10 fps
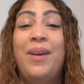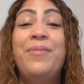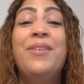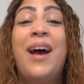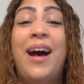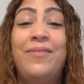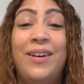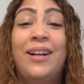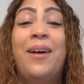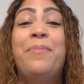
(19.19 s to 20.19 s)
Maybe you have
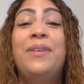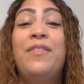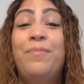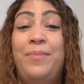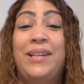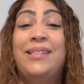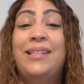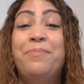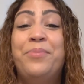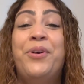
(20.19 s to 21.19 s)
a couple of
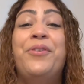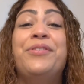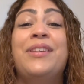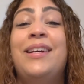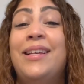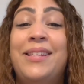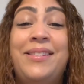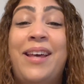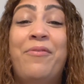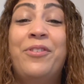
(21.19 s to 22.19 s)
mixing bowls,
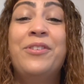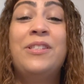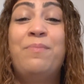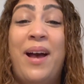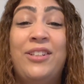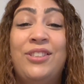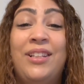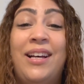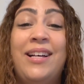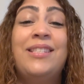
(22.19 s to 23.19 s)
several
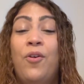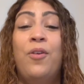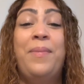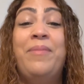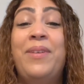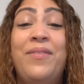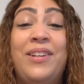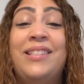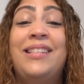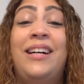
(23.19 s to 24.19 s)
spatulas, or maybe
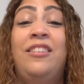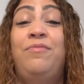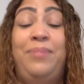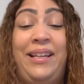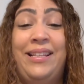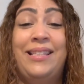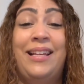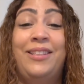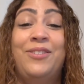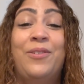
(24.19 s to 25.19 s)
even a ton of plates
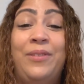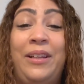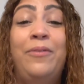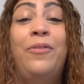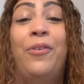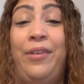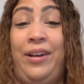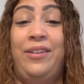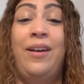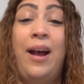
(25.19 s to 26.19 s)
and there's only four
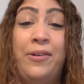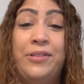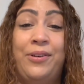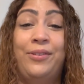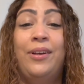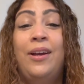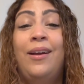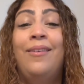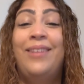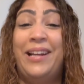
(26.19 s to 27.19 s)
in your household.
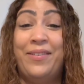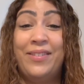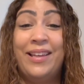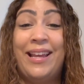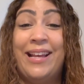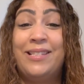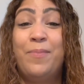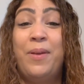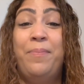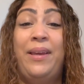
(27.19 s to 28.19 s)
Whatever the case
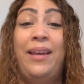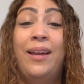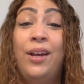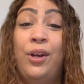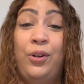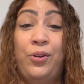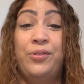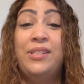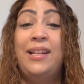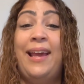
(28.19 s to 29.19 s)
may be, go
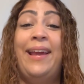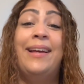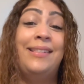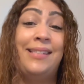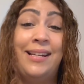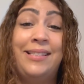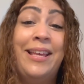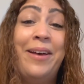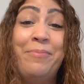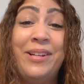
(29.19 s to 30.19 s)
today and set a
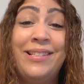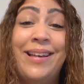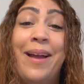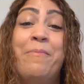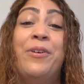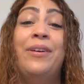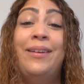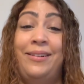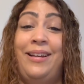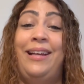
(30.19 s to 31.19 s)
10 minute timer
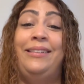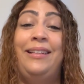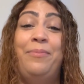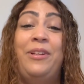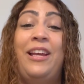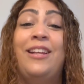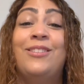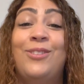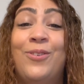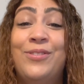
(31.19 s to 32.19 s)
and eliminate
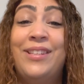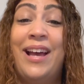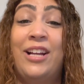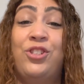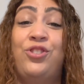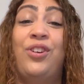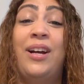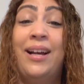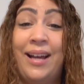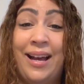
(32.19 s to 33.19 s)
those
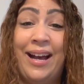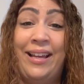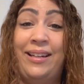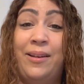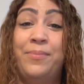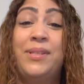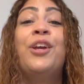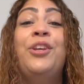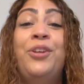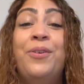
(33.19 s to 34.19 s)
extra items.
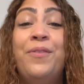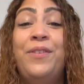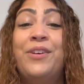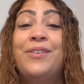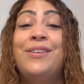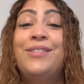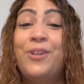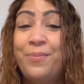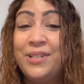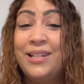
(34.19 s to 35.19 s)
You will feel
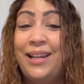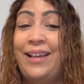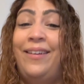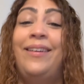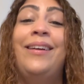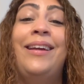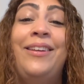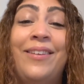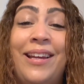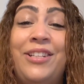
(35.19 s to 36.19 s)
so much lighter
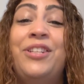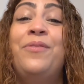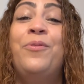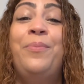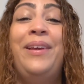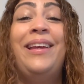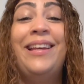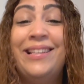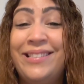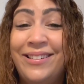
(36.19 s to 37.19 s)
and your kitchen will be
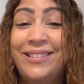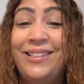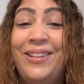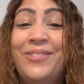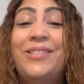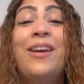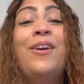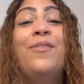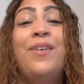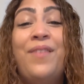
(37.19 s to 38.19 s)
easier to use
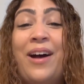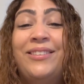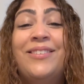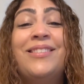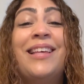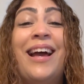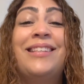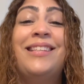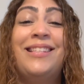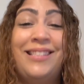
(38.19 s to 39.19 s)
without those
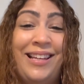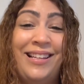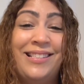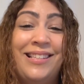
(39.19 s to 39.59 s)
excess things.